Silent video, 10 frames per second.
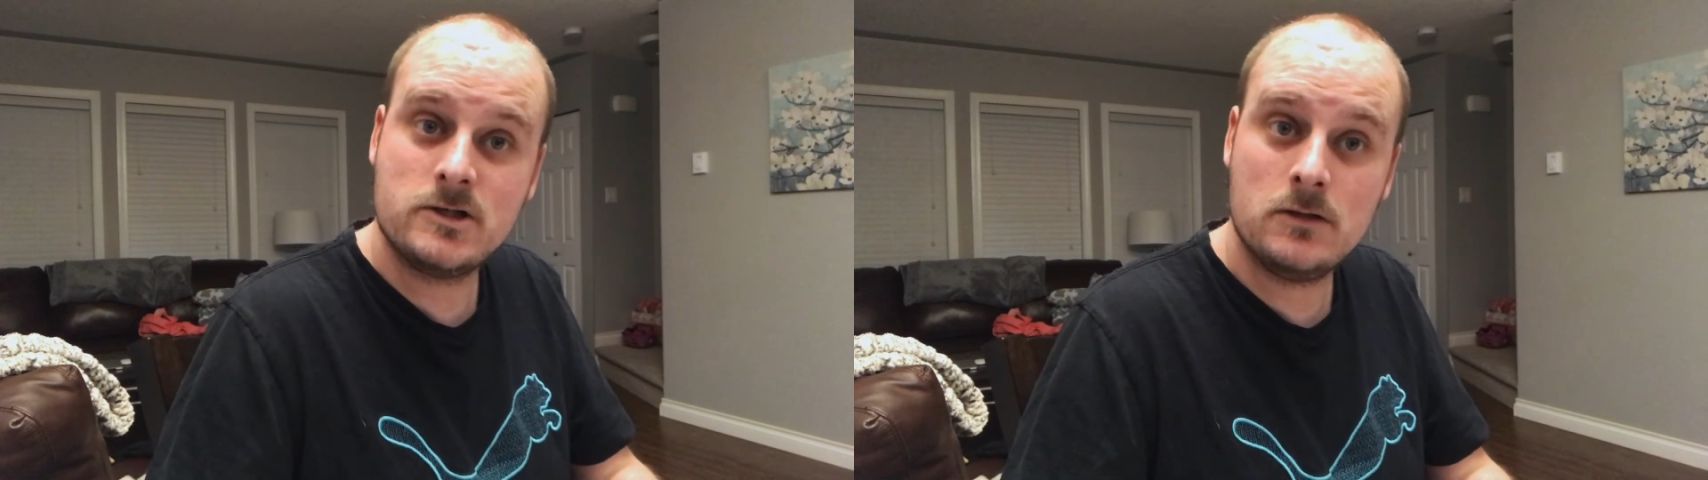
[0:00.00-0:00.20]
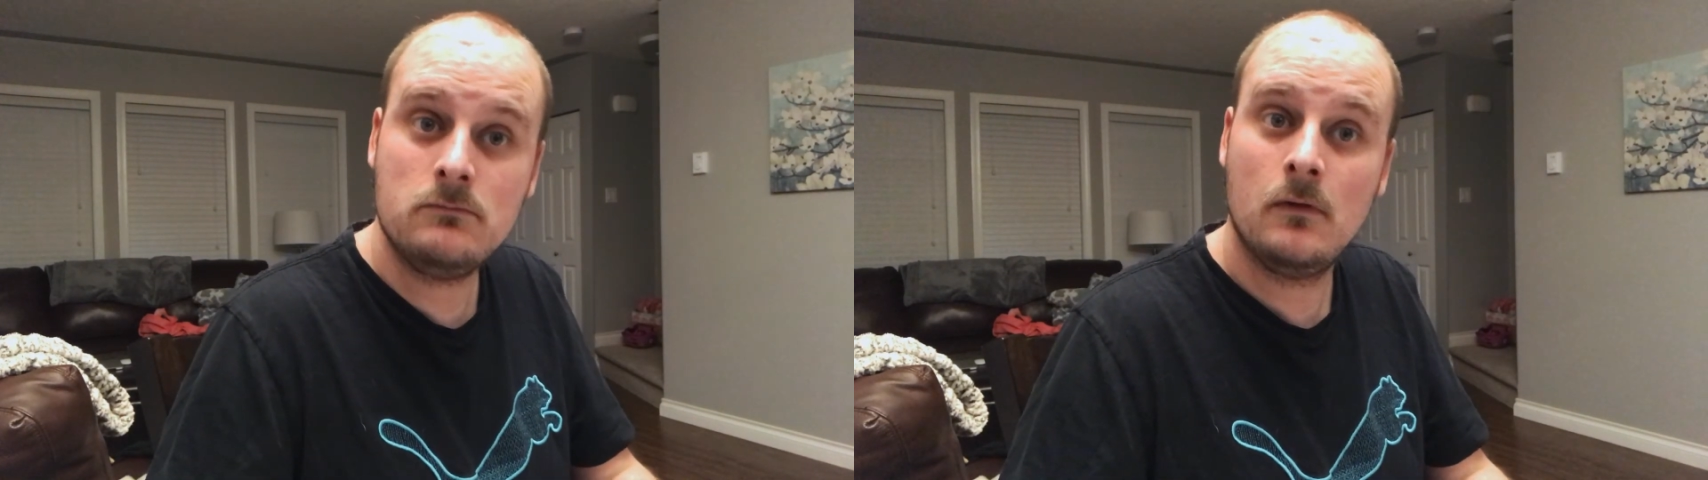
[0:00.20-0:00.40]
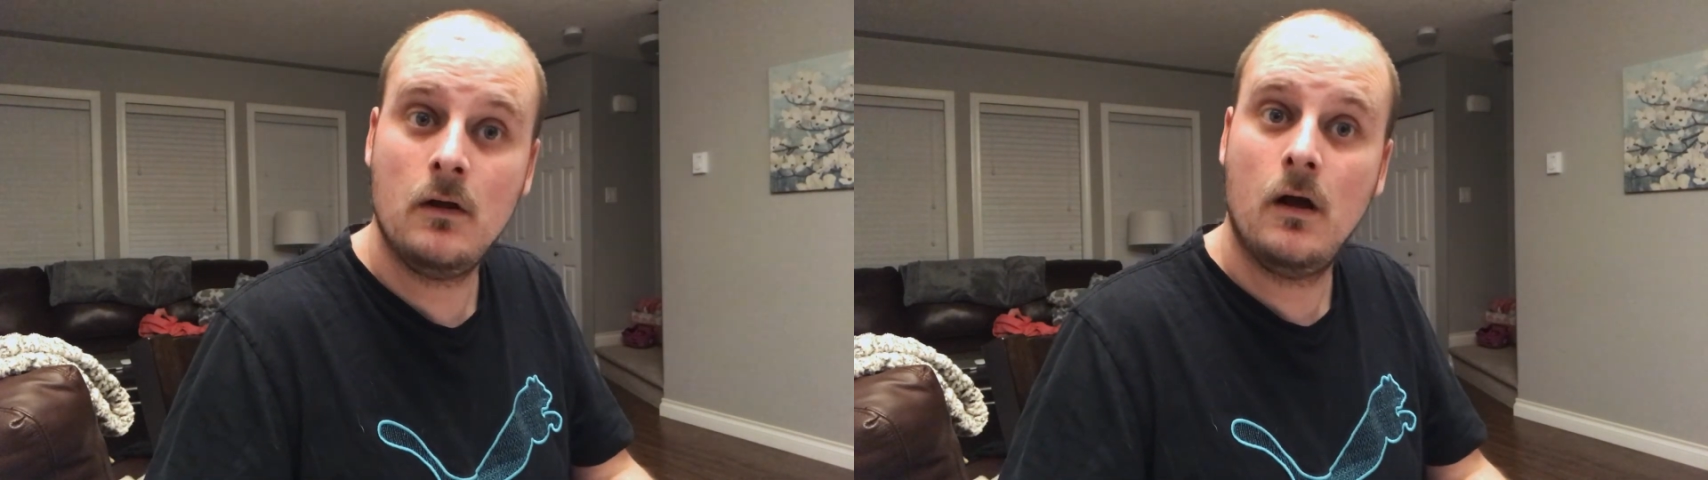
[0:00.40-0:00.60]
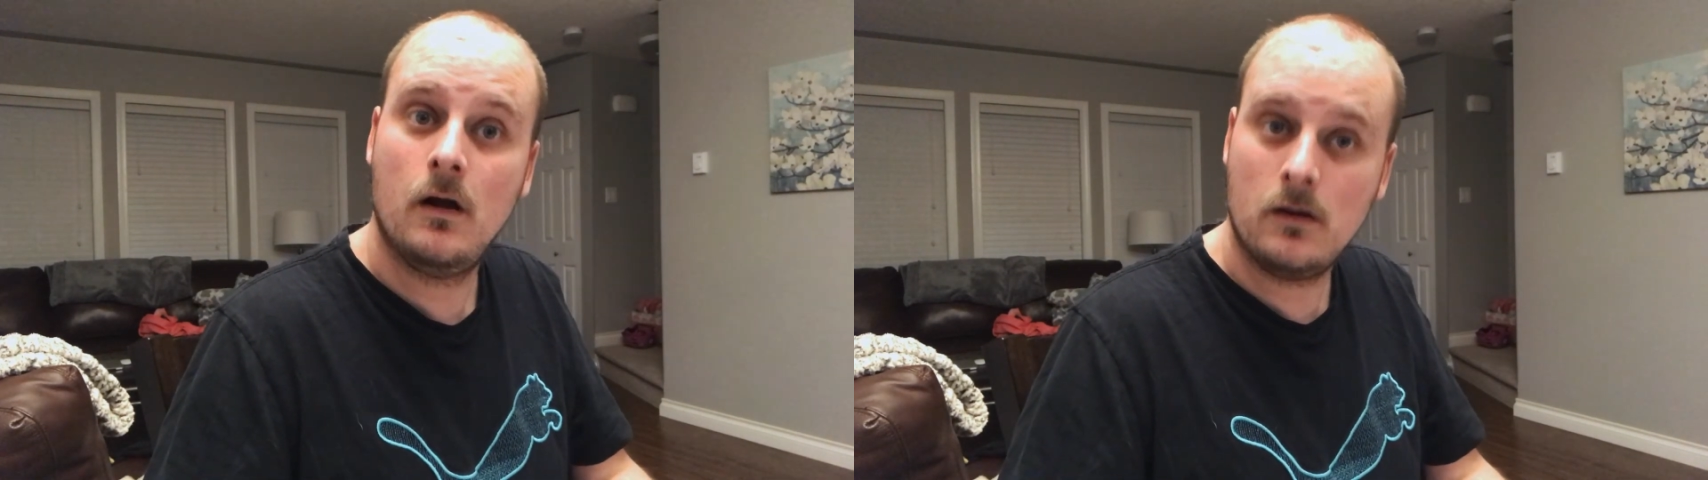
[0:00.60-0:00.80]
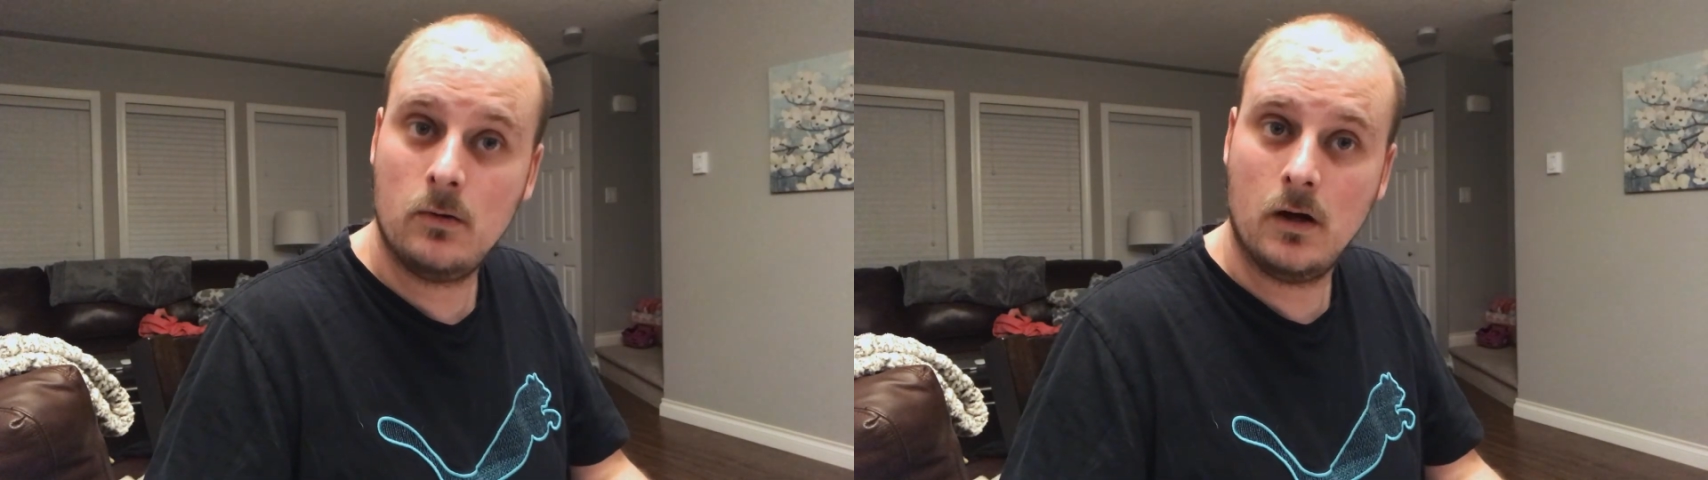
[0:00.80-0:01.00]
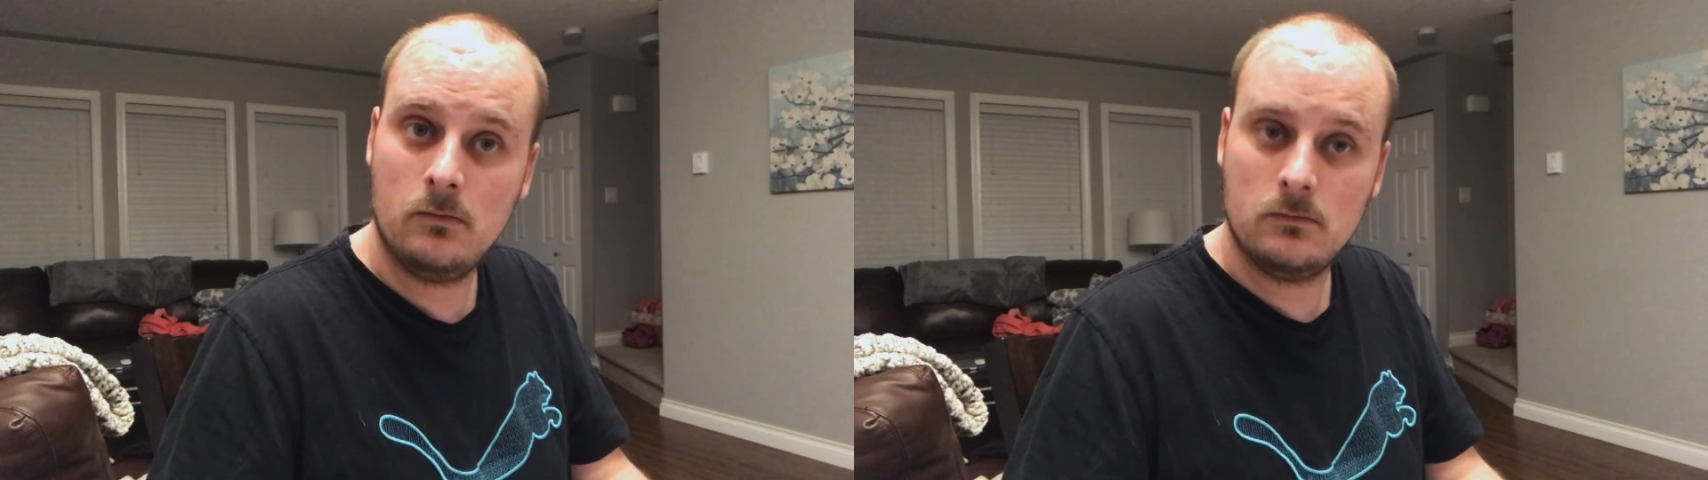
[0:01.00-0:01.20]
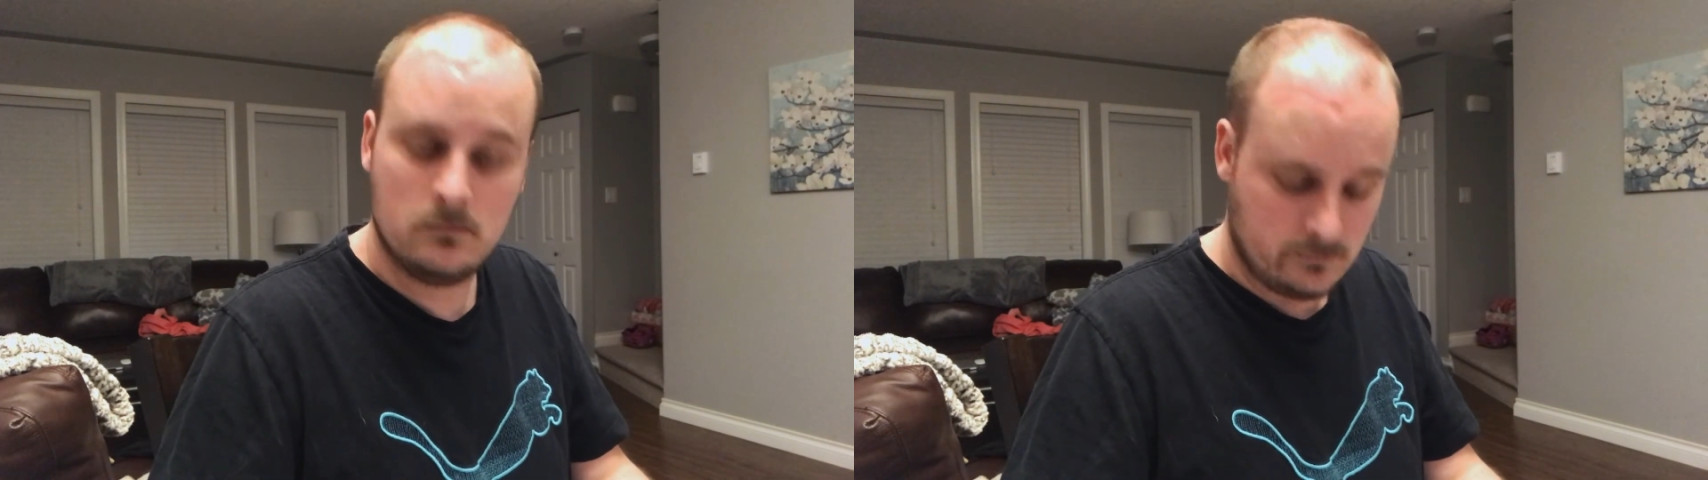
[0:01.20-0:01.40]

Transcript: you, go out,